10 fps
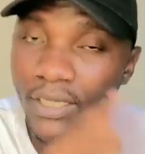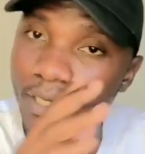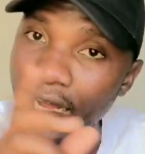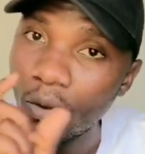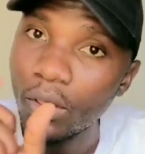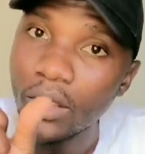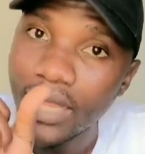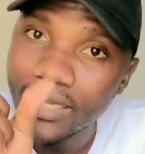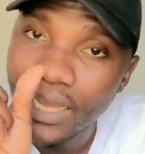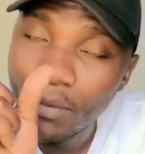Now
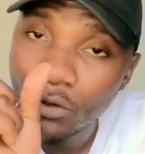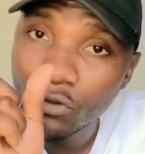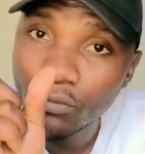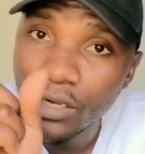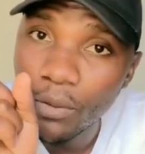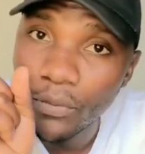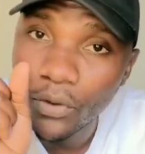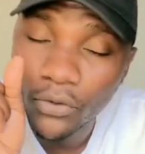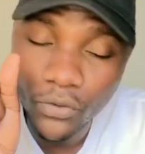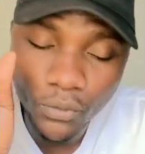that amount of money
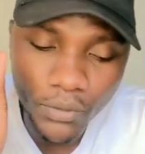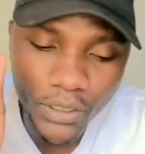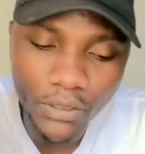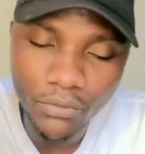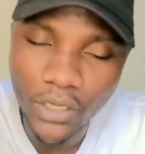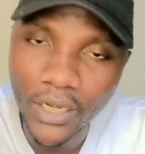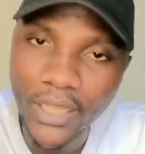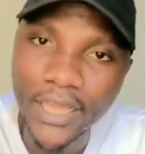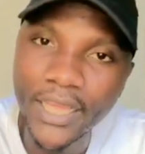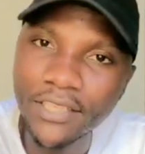you'll be given
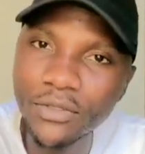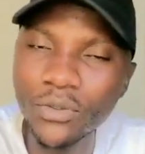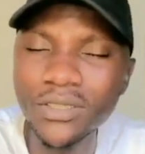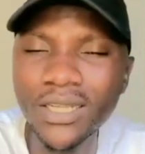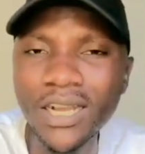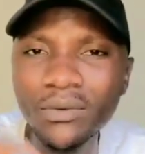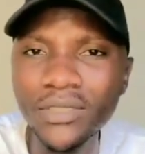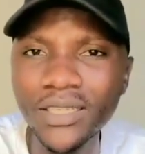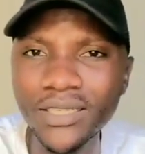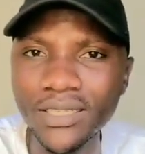is not
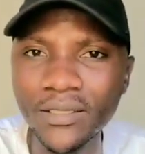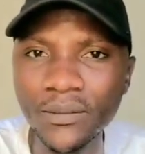counted